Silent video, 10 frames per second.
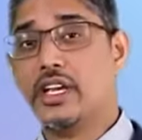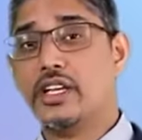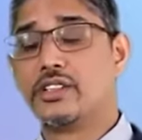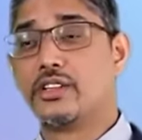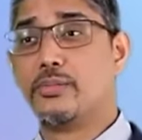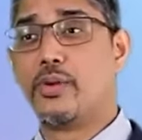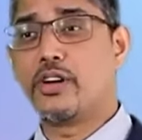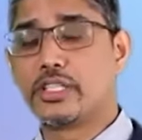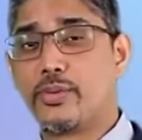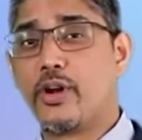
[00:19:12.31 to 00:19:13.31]
So the
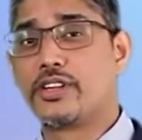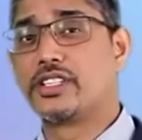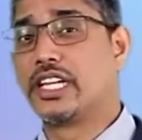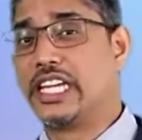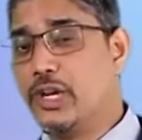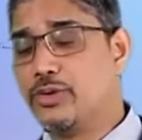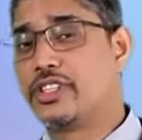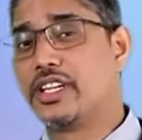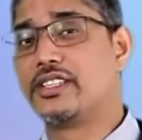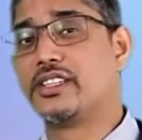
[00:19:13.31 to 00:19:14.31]
box plots gives
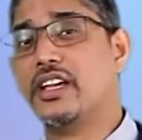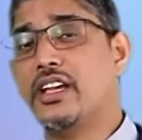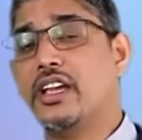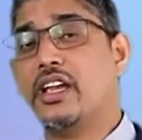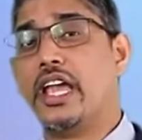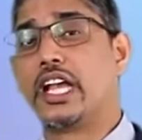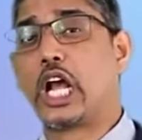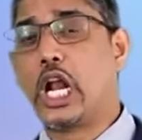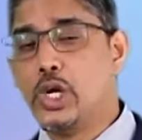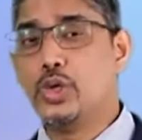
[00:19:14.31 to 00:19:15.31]
us a
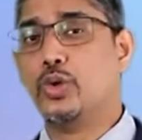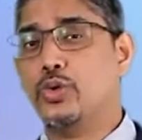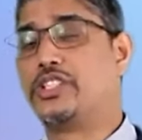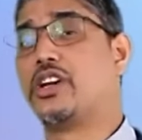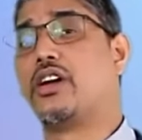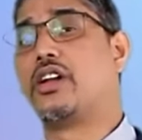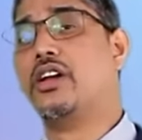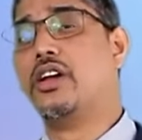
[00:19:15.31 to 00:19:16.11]
clue which are